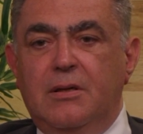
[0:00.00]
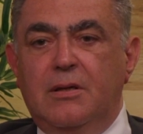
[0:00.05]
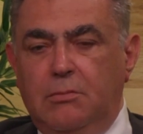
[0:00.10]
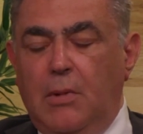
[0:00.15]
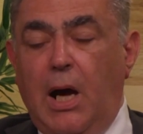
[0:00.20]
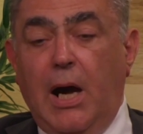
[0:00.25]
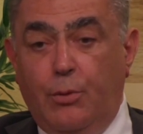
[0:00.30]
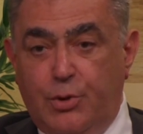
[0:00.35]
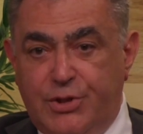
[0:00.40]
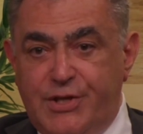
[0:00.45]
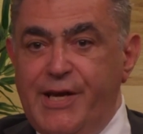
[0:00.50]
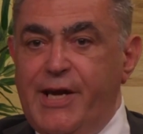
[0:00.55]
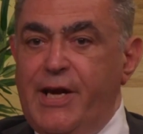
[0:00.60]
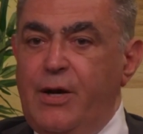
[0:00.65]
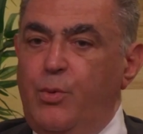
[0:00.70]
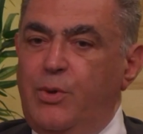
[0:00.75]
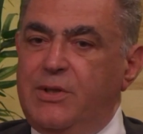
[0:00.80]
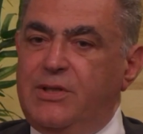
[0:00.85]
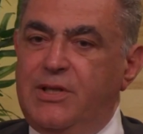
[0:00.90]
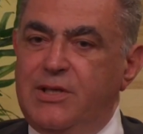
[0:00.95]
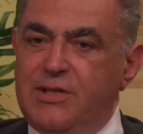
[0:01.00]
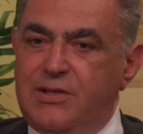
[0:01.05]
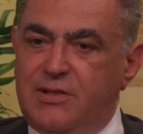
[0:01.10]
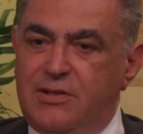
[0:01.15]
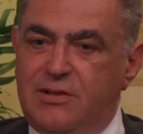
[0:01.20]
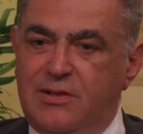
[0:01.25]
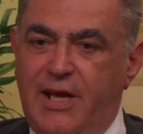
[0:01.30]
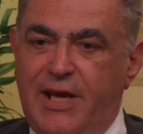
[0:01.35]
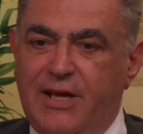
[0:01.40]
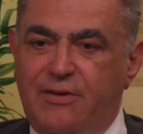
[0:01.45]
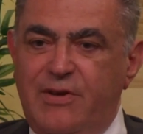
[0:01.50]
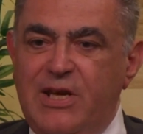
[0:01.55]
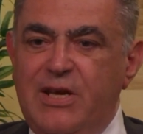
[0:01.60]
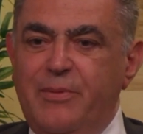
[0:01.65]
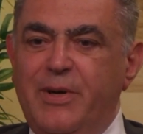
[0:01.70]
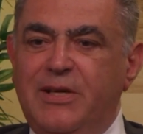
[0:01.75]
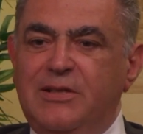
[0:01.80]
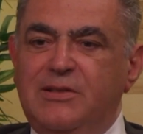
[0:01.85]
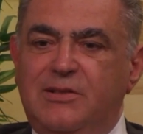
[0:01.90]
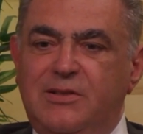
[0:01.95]
I was there with this
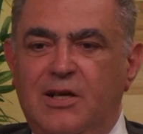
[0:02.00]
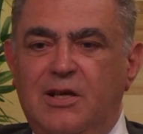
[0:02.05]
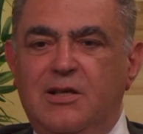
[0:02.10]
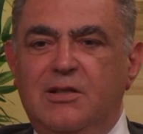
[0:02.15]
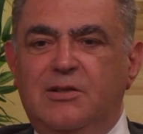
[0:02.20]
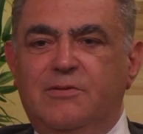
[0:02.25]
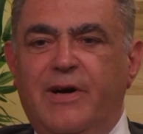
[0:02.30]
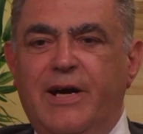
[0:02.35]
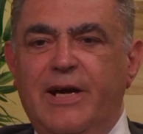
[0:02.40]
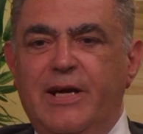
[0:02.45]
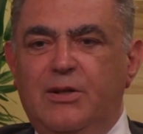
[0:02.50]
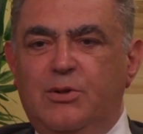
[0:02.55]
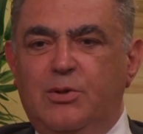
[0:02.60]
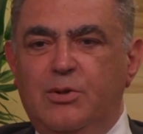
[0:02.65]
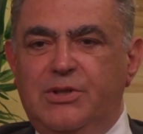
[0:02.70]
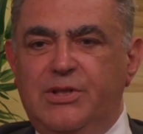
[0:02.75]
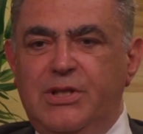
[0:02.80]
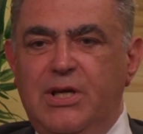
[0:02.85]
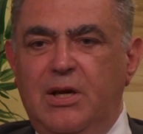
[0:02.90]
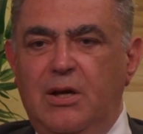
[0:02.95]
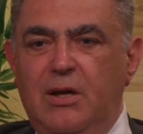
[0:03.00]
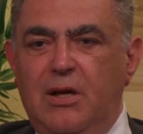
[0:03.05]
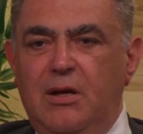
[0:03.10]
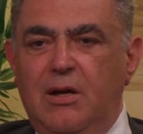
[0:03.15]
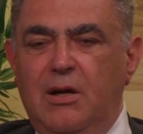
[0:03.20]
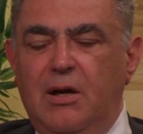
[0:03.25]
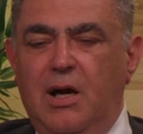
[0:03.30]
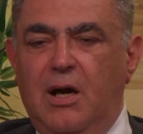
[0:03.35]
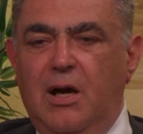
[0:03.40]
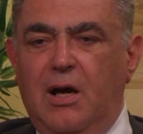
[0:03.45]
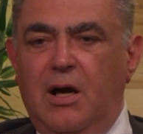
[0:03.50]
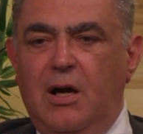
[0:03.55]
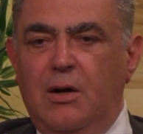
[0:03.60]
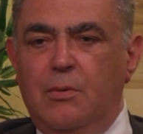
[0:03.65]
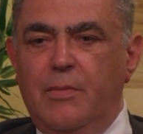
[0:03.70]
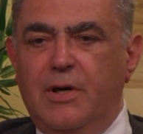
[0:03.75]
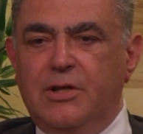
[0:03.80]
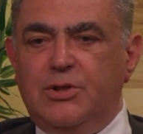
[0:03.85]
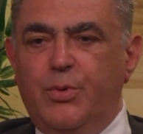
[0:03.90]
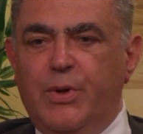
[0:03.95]
agreement, trying to see how
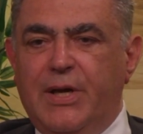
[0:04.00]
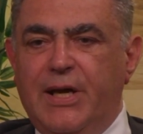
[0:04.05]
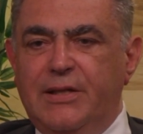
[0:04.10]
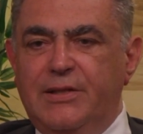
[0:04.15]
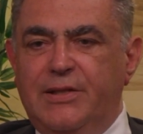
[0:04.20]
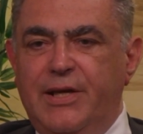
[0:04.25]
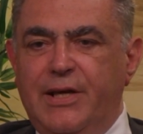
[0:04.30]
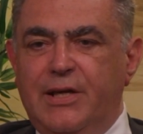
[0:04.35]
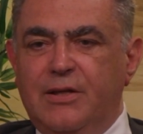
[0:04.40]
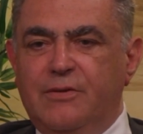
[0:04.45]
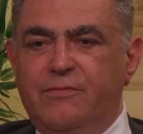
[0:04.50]
much we can take it